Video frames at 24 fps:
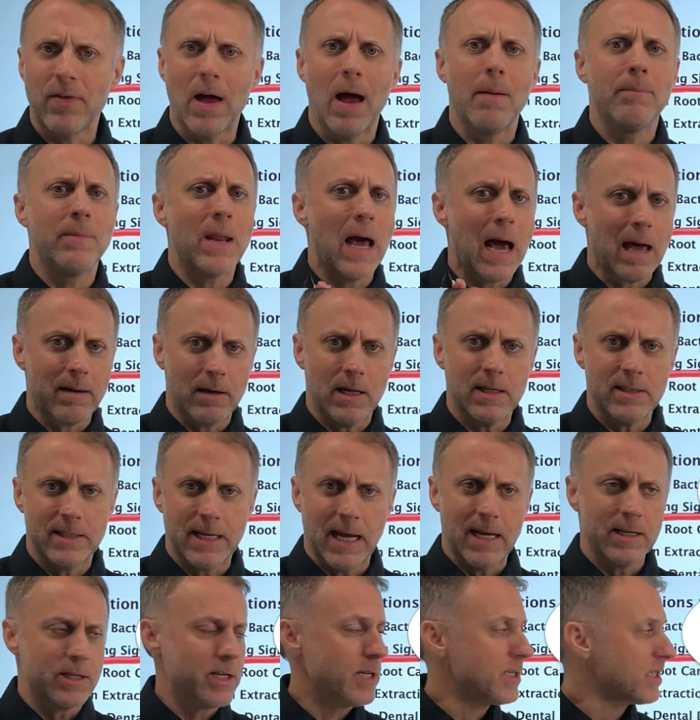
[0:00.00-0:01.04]
I'm not a
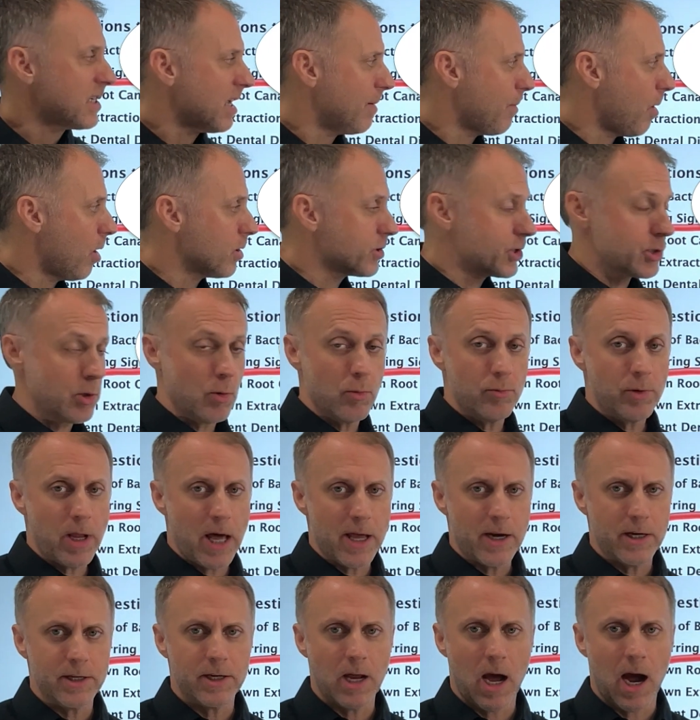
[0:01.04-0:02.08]
dentist, I'm also
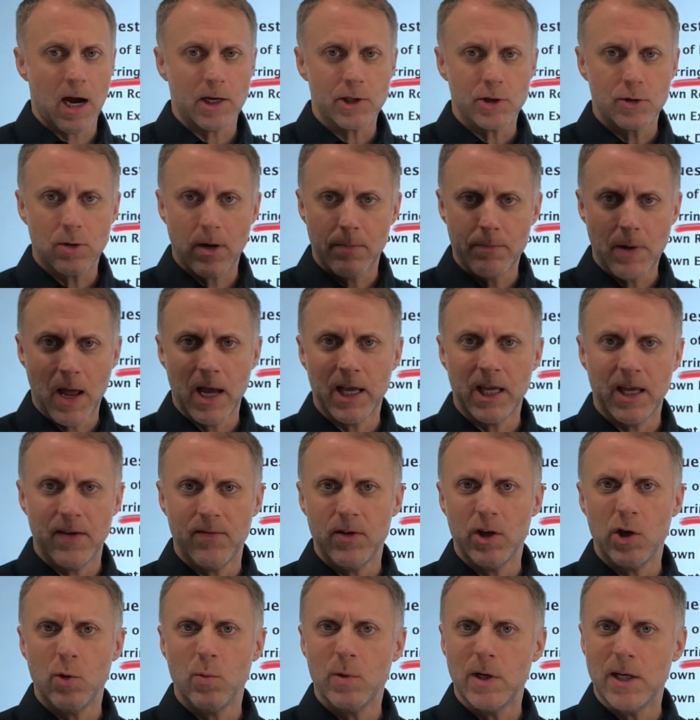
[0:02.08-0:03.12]
not a doctor, I'm not
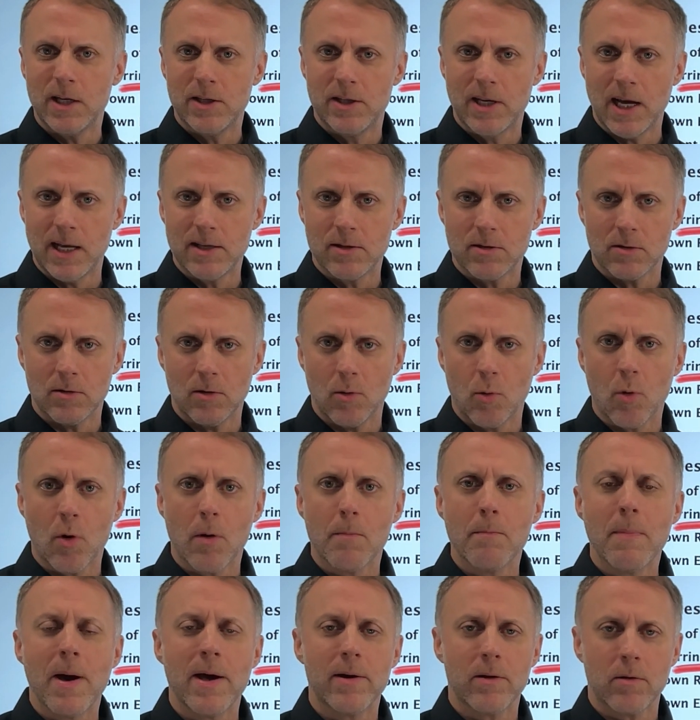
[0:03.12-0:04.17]
giving you any dental or
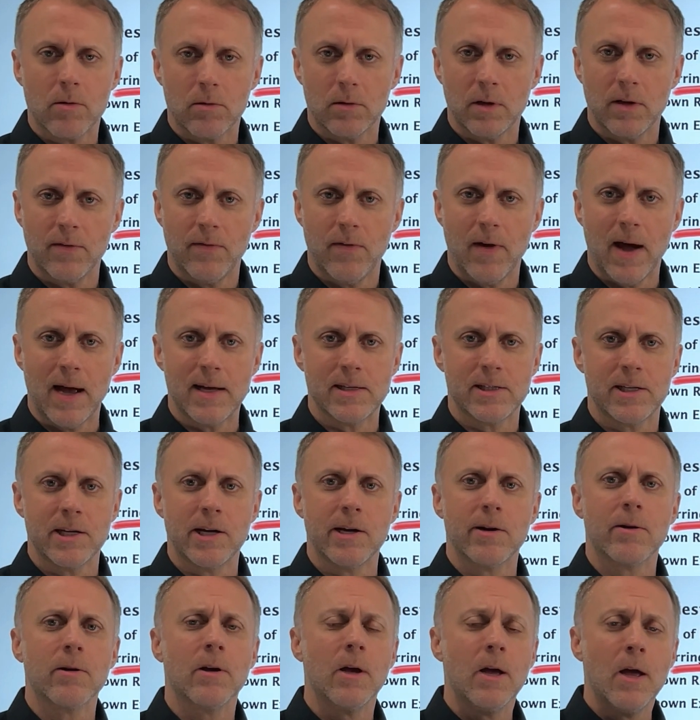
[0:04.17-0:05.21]
medical advice
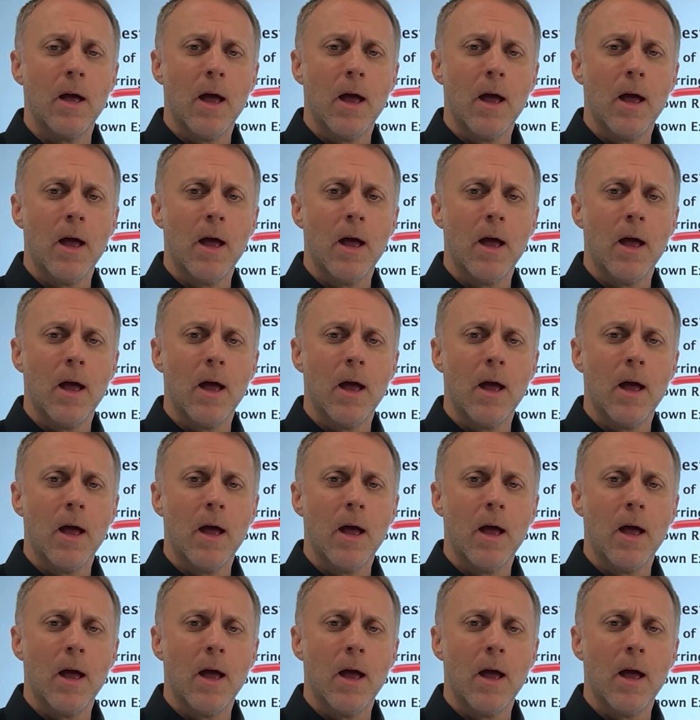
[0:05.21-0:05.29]
here,